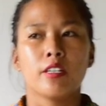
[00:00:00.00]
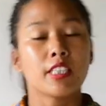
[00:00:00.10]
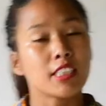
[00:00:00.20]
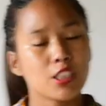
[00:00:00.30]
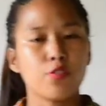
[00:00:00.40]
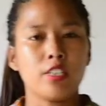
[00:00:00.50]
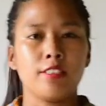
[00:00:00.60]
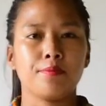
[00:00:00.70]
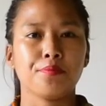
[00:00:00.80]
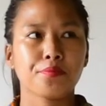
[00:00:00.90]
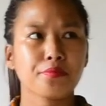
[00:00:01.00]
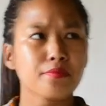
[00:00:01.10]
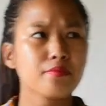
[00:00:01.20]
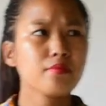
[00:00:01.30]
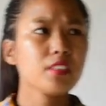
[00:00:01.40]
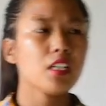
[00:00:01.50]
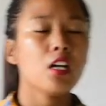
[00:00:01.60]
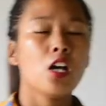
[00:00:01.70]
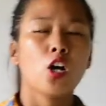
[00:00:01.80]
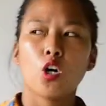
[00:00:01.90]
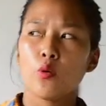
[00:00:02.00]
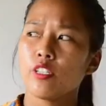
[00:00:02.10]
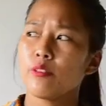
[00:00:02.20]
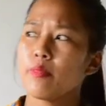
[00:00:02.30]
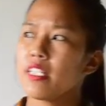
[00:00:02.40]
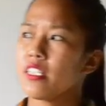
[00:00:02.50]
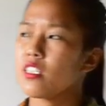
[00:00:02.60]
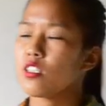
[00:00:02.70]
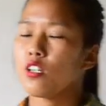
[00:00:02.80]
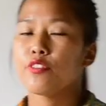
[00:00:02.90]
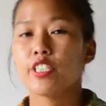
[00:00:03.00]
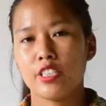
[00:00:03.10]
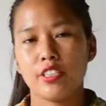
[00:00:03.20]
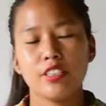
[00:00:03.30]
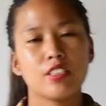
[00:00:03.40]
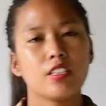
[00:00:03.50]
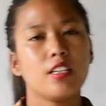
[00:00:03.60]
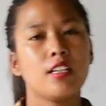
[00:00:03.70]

successfully. Over the millions of years,